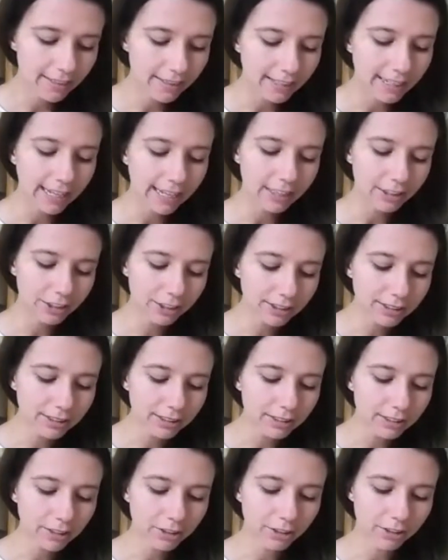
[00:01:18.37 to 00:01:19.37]
The
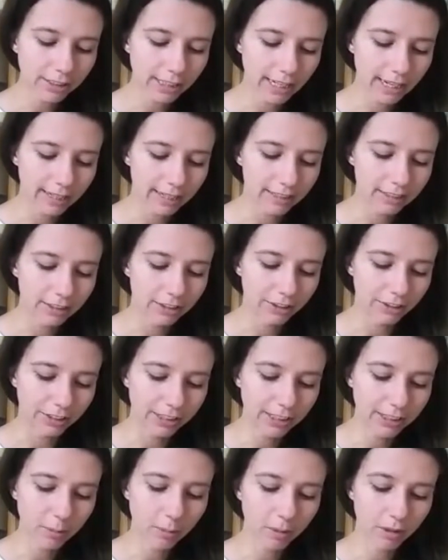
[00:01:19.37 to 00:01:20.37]
agencies created
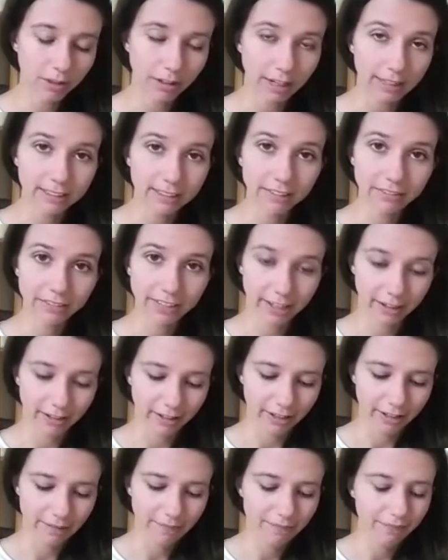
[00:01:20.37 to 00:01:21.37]
during the Progressive
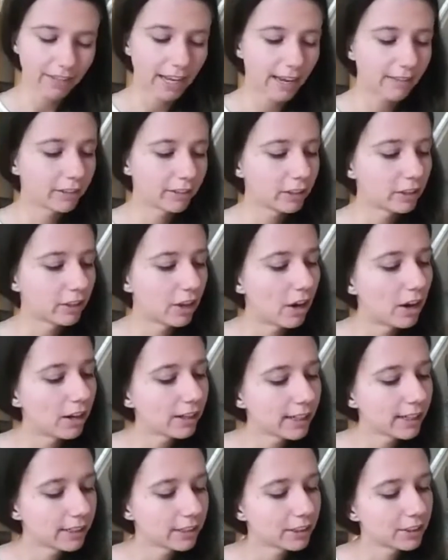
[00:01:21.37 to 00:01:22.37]
Era have a
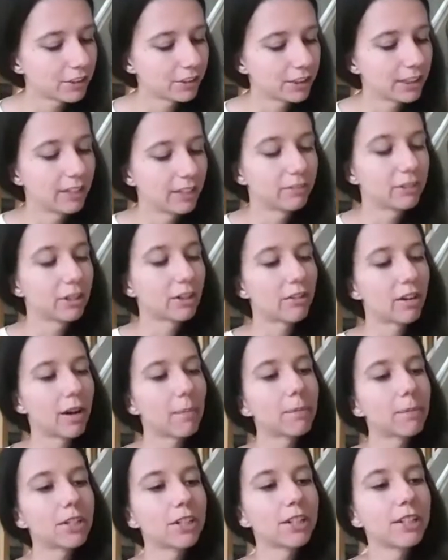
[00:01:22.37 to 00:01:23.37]
long history of
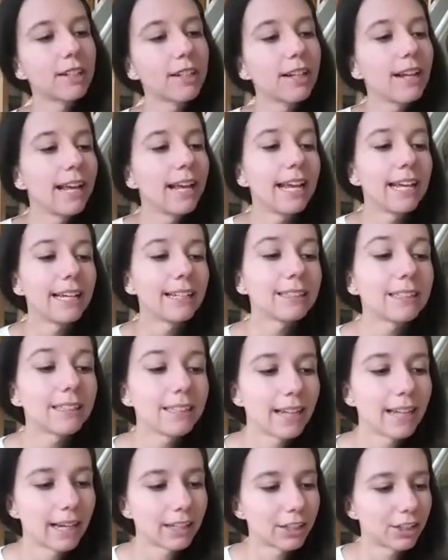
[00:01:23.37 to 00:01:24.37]
corruption and
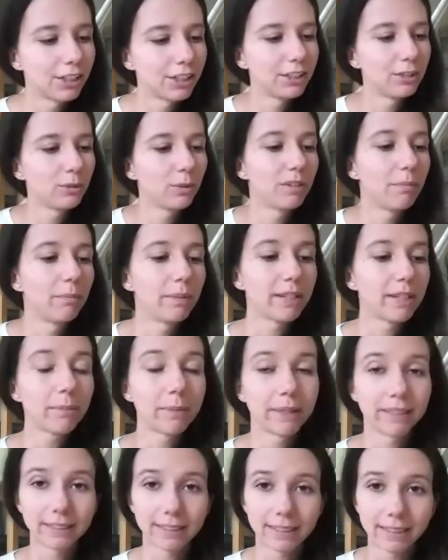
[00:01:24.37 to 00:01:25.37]
connections with big
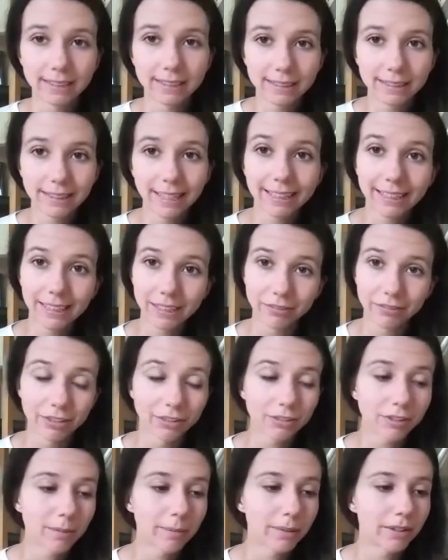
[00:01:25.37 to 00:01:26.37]
business and
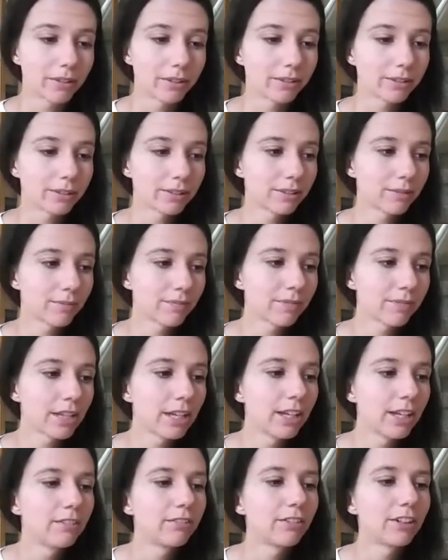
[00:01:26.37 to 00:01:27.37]
even criminals.
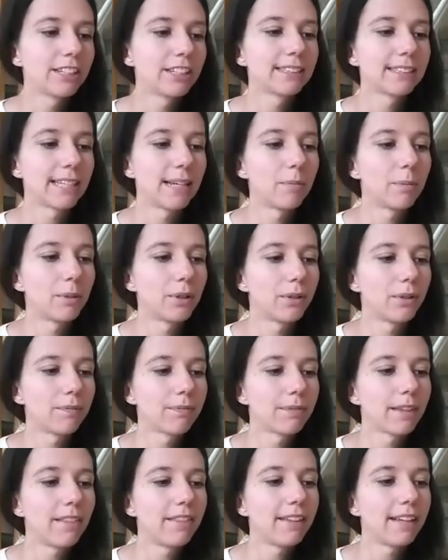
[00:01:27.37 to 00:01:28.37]
For example,
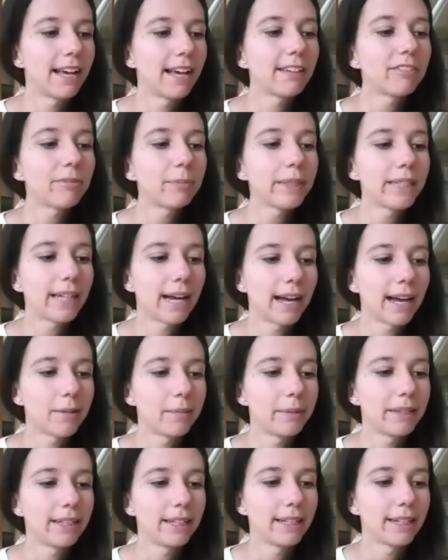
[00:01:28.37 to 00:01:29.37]
the
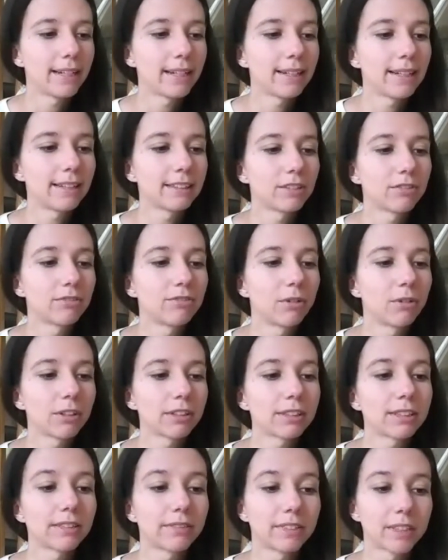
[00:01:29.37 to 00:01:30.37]
FBI began as a
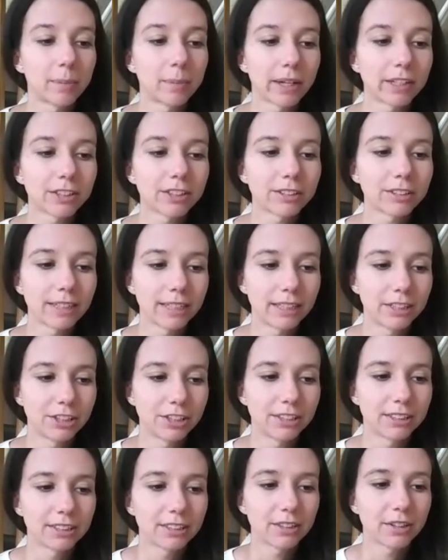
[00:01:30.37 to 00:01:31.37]
force of special
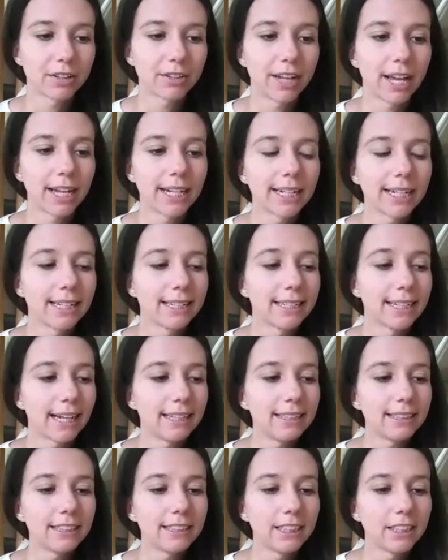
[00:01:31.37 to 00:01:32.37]
agents created in
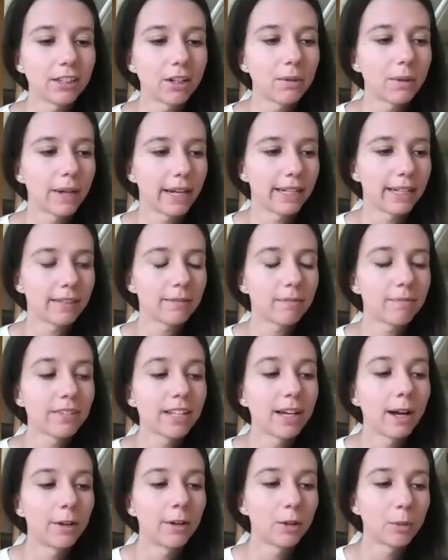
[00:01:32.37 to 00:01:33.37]
1908
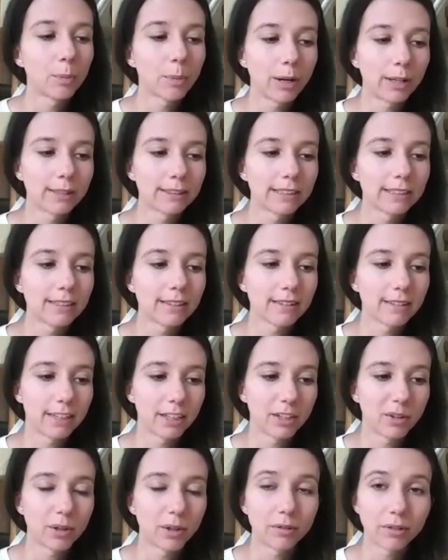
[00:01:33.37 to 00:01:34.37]
under President
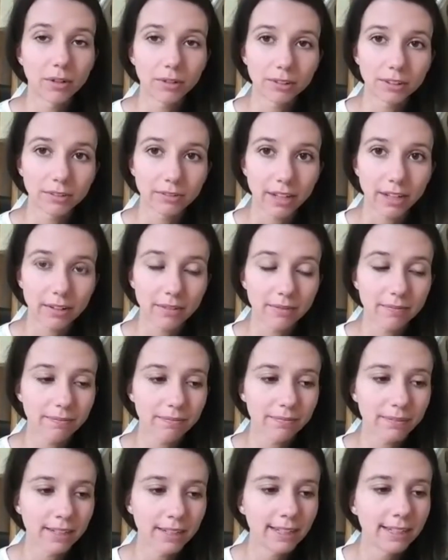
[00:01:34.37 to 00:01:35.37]
Theodore Roosevelt.
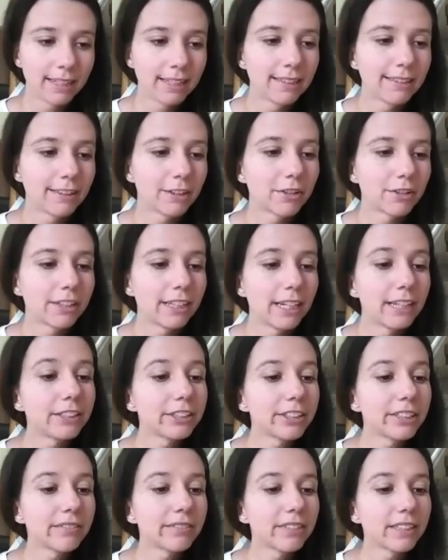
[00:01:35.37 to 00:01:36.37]
The
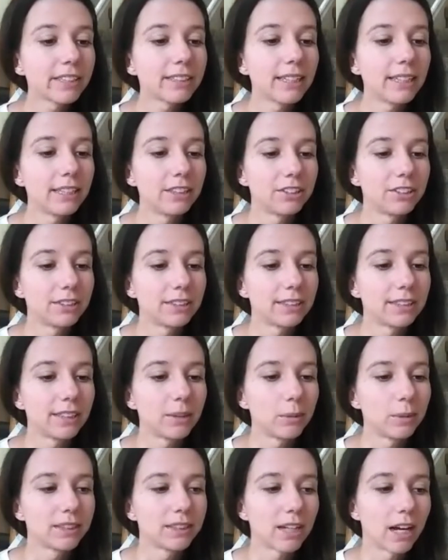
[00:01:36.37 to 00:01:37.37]
creation of this
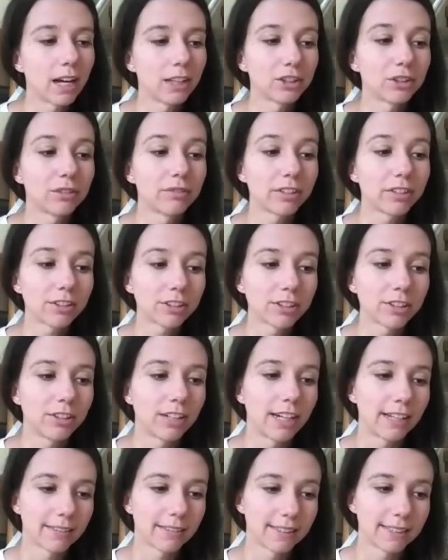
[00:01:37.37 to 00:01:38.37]
agency was
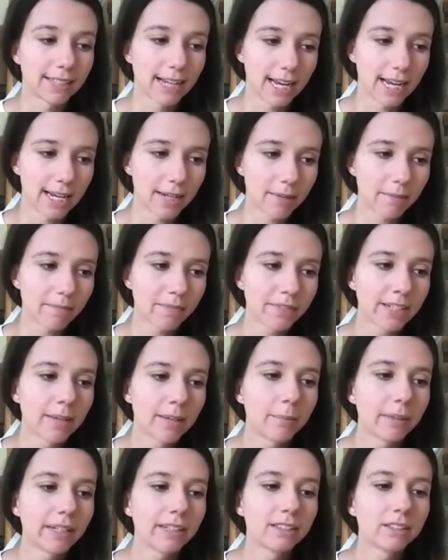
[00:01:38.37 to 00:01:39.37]
controversial at the time
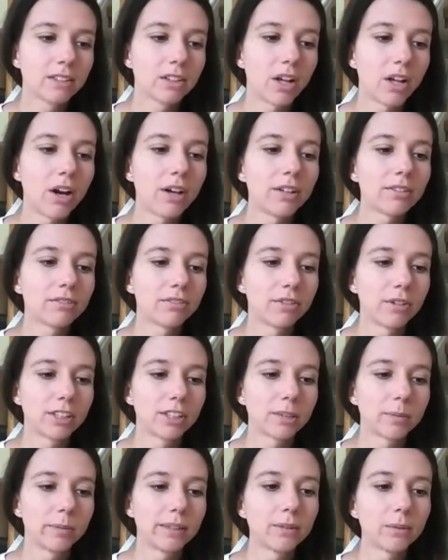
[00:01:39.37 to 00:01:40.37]
because law
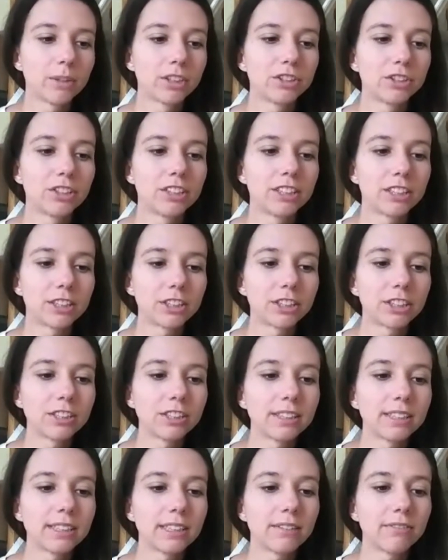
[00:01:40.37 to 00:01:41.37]
enforcement was
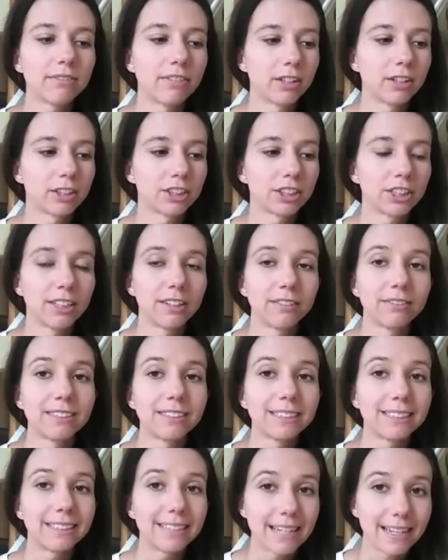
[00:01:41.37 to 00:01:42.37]
traditionally a function of
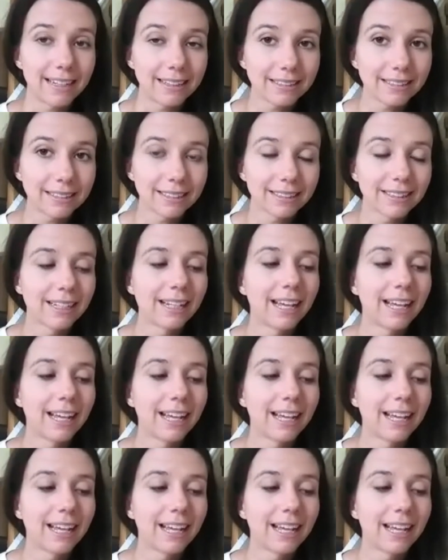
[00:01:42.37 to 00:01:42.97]
state